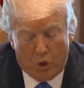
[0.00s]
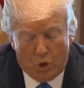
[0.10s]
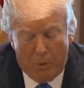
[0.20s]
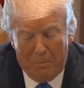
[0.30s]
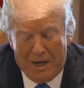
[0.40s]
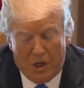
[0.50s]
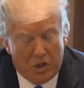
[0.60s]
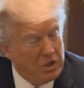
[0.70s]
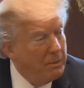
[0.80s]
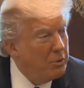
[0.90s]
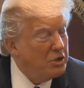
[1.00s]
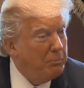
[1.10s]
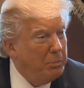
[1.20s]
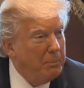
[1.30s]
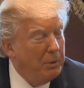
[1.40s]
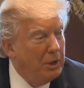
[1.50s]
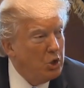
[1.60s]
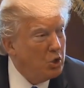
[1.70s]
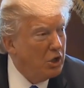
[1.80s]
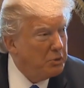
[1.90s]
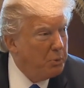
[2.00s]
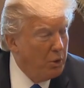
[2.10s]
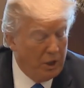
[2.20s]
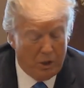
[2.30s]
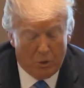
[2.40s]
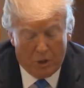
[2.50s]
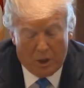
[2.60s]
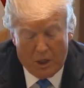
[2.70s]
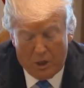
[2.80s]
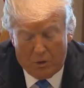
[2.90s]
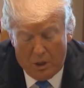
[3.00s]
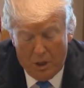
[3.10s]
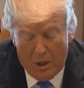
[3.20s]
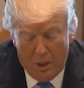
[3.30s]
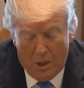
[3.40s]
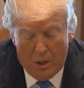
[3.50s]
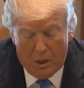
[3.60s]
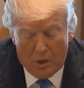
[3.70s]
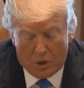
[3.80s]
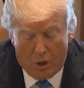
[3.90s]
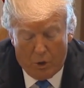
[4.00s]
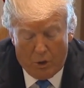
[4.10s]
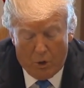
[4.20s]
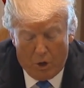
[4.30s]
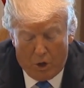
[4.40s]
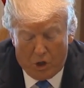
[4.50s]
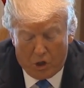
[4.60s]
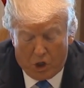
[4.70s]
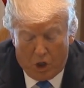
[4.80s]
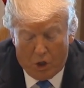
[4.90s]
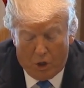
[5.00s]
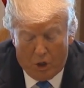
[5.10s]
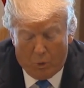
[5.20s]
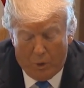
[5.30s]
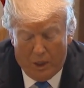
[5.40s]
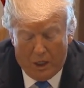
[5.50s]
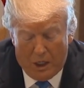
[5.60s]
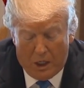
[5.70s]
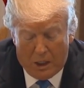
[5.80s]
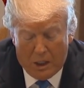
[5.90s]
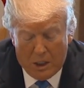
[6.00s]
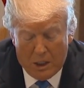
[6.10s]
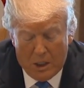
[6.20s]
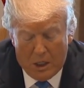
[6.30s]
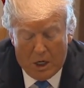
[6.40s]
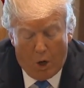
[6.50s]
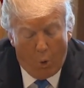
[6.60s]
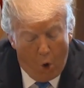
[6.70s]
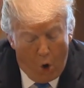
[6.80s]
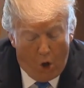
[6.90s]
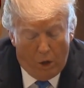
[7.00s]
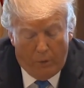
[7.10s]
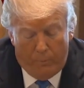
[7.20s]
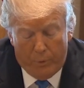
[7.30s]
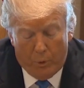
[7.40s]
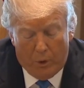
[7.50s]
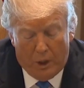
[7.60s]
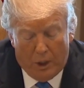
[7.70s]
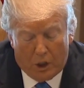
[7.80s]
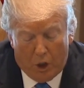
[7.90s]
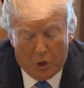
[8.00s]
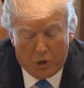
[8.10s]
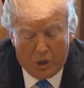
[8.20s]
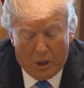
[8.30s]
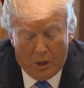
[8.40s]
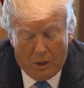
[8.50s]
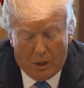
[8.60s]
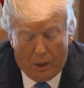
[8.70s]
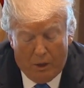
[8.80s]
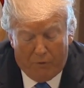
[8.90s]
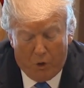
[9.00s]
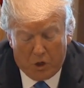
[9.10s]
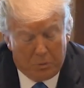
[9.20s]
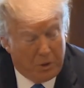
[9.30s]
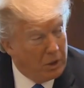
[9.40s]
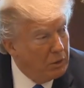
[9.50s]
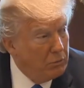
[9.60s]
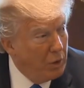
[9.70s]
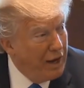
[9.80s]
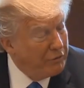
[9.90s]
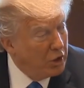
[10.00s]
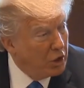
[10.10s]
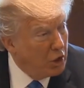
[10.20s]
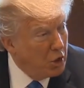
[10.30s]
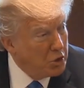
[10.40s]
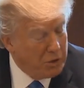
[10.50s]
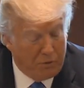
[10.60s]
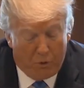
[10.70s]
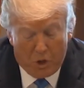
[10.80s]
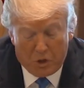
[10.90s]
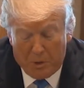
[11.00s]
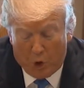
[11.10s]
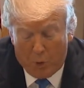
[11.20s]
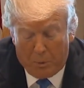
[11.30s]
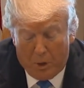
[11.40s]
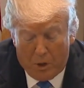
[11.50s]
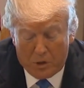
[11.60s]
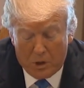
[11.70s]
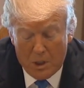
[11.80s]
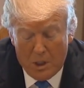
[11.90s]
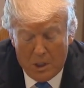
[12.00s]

tremendous numbers of people and drugs pouring into our country. So in order to secure it, we need a wall. We need closing enforcement. We have to close enforcement loopholes,